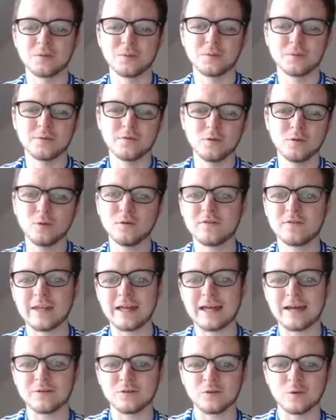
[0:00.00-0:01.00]
But with all of
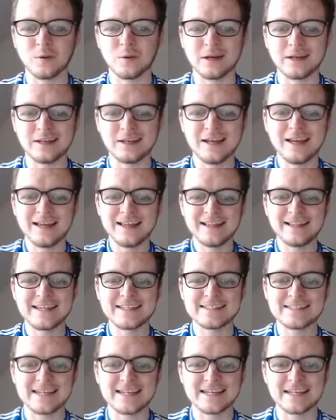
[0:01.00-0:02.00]
that out the way, let's
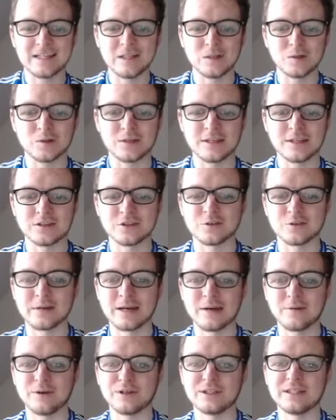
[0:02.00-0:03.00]
take a look into
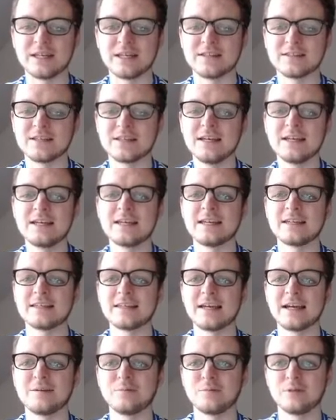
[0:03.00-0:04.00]
how I did in
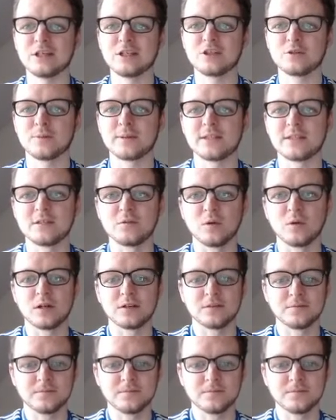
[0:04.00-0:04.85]
Game Week 21.